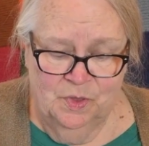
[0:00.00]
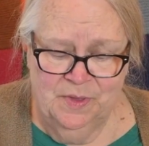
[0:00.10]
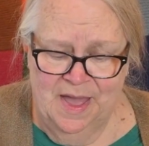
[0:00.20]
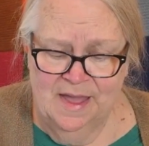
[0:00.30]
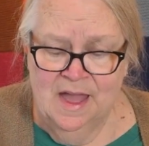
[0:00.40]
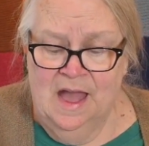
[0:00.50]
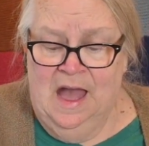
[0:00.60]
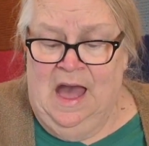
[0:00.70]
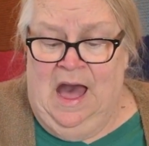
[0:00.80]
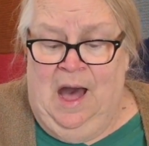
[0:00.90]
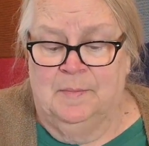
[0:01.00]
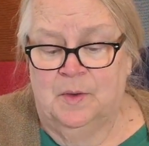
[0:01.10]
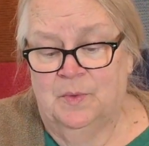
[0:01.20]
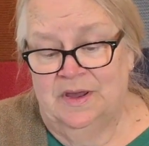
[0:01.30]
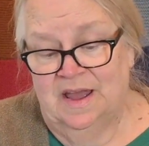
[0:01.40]
Okay.
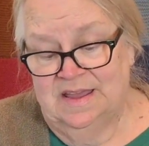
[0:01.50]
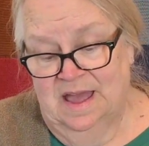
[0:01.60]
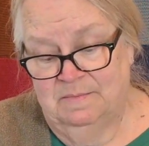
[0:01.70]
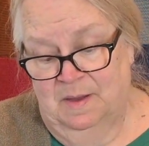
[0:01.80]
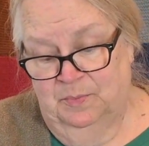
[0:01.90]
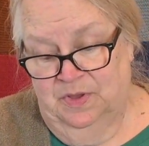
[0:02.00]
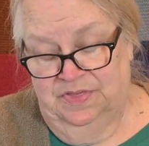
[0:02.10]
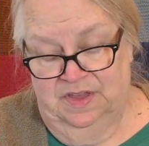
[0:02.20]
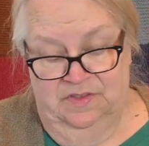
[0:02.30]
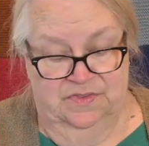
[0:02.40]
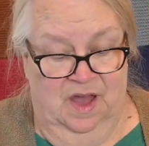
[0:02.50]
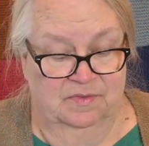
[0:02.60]
But what I came up with is,